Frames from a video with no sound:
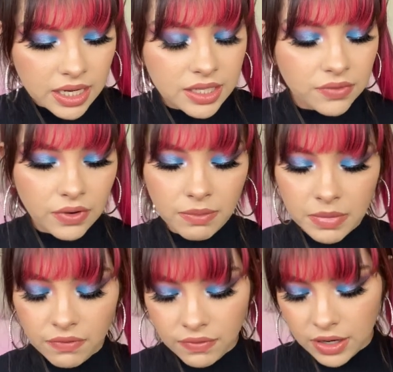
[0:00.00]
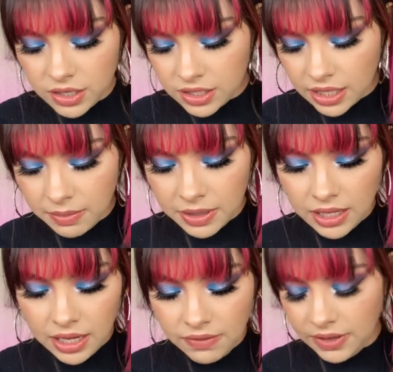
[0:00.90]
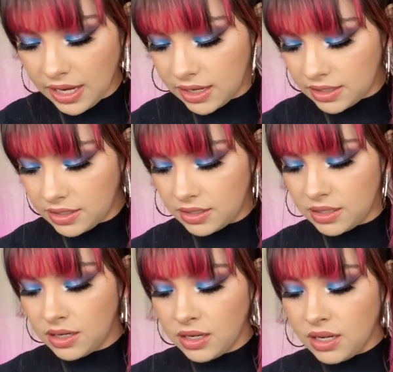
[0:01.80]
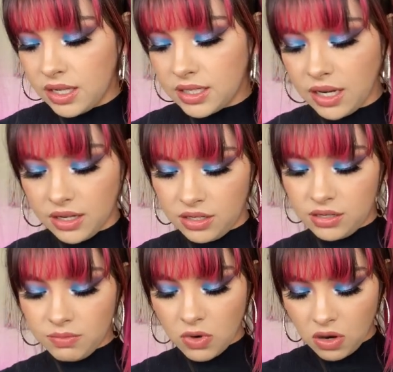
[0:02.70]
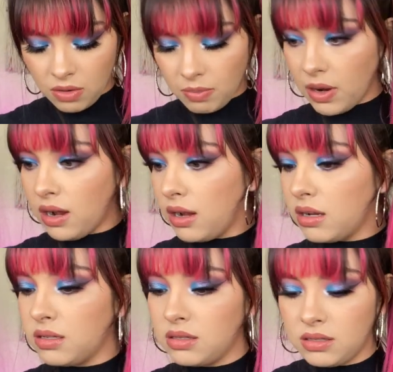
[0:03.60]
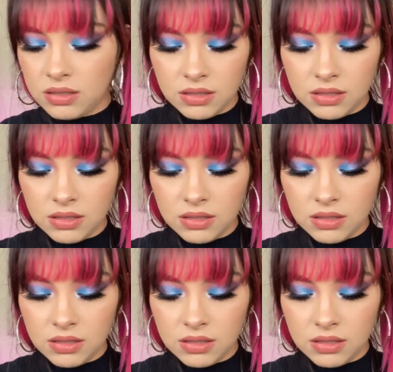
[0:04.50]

It's from Versed, I believe. Yes, it's like a small box.